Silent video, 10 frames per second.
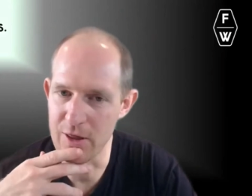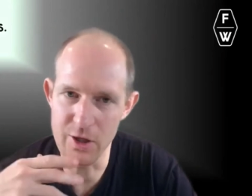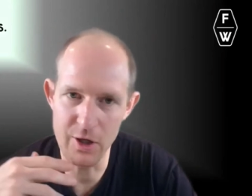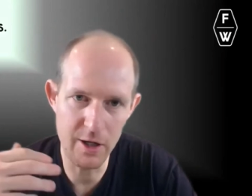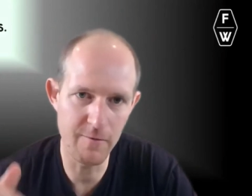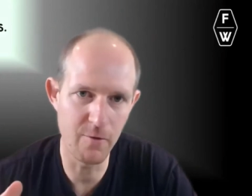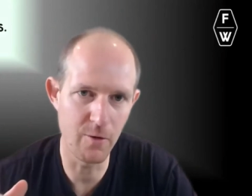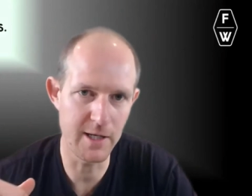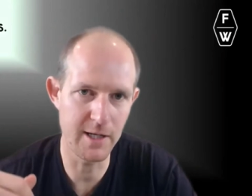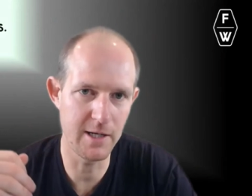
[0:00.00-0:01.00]
spent 30
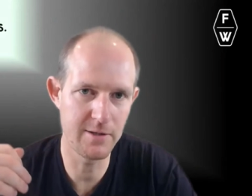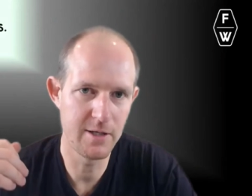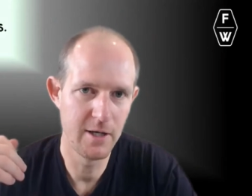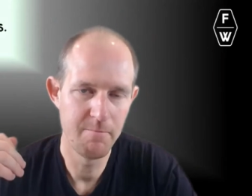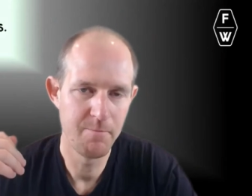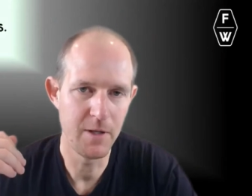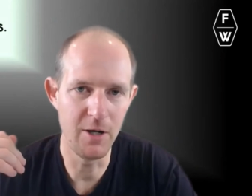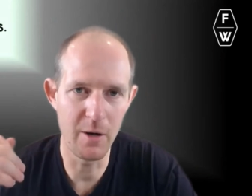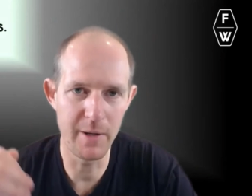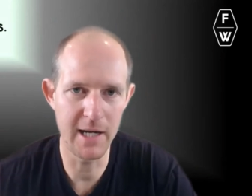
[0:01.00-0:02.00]
or 40 years
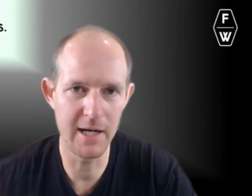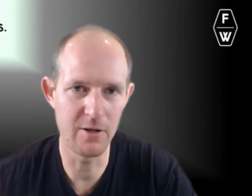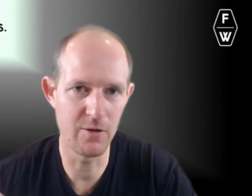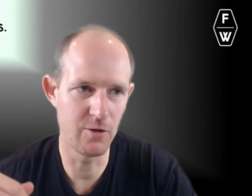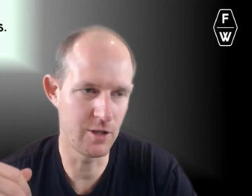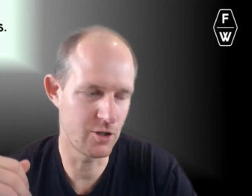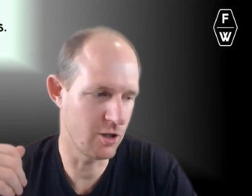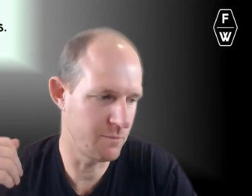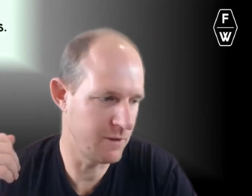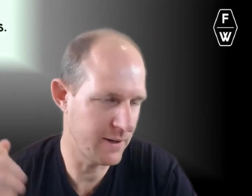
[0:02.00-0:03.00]
knowing how to do the
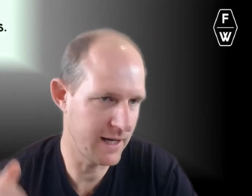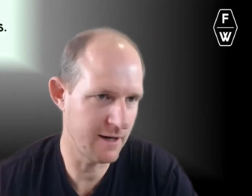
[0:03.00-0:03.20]
job,